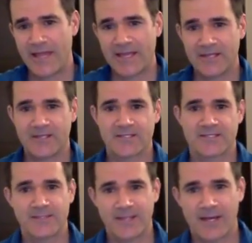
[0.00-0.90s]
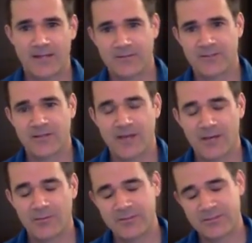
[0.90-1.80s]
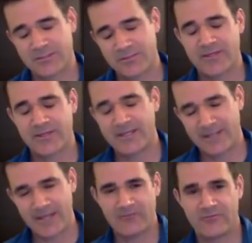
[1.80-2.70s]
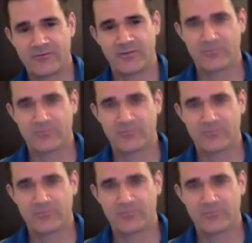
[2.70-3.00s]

and it's not uncommon to then have